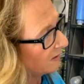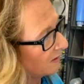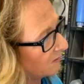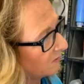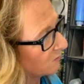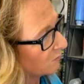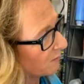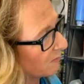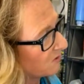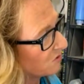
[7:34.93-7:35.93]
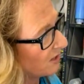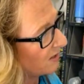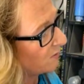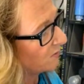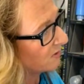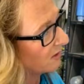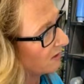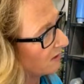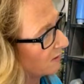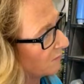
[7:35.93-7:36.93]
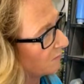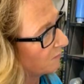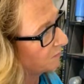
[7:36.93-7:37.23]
this is where my shadows are.